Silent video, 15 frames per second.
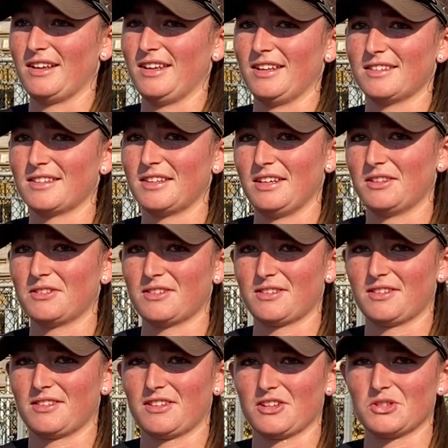It's it's
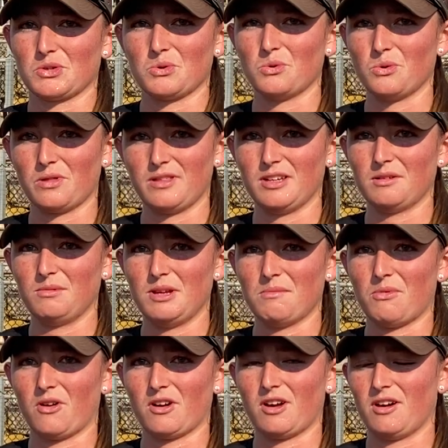such a cool thing to be a
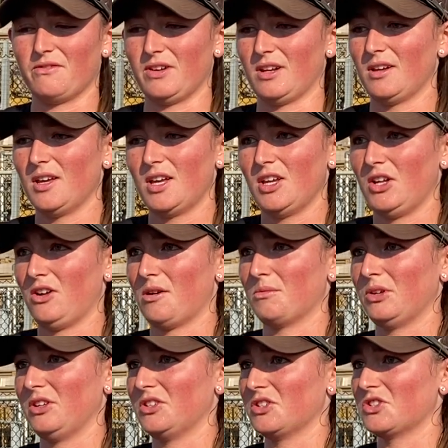part of, and you know I'm
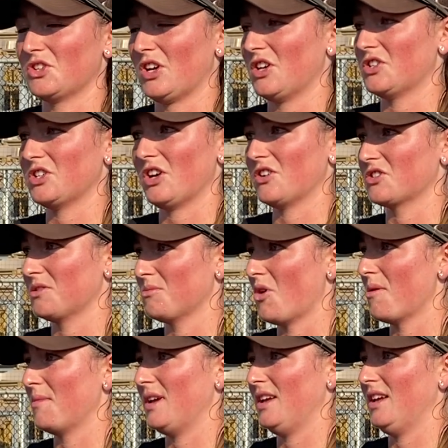really just trying to cherish the
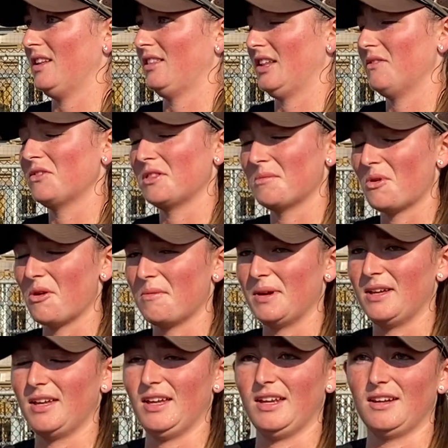moment and live in the
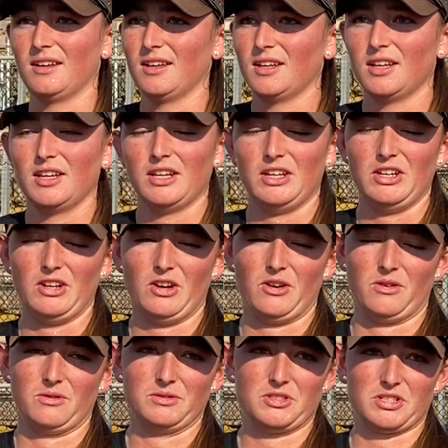moment, and you
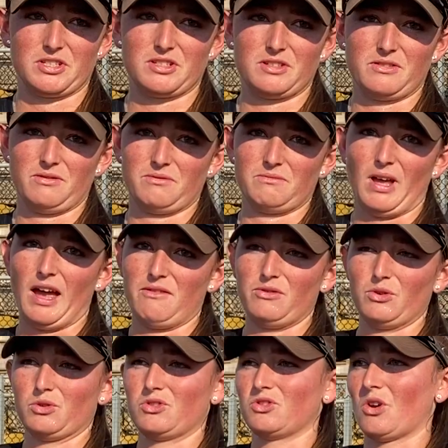know just I
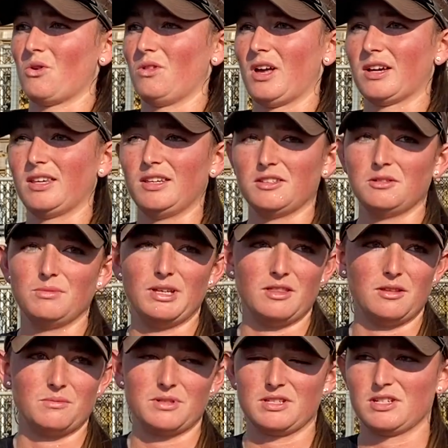feel so lucky to be in
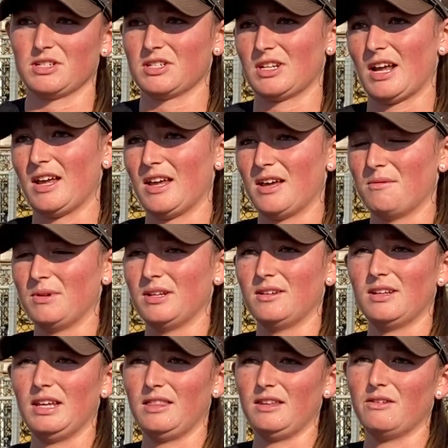the position I am
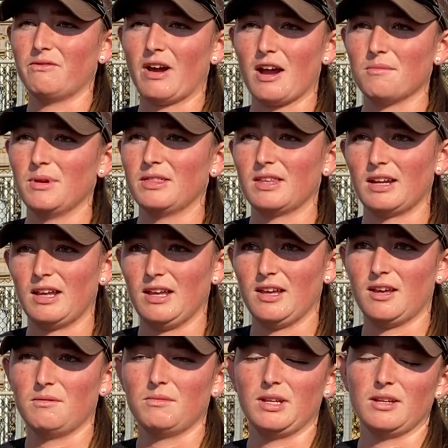and in the environment that I
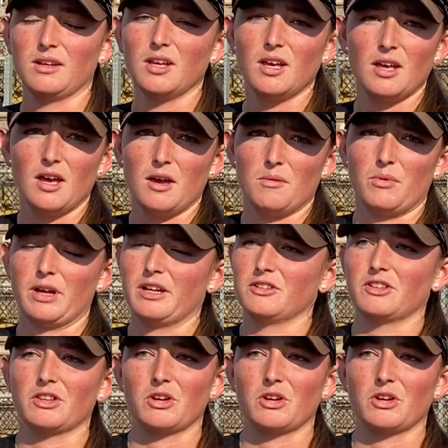am, and play under the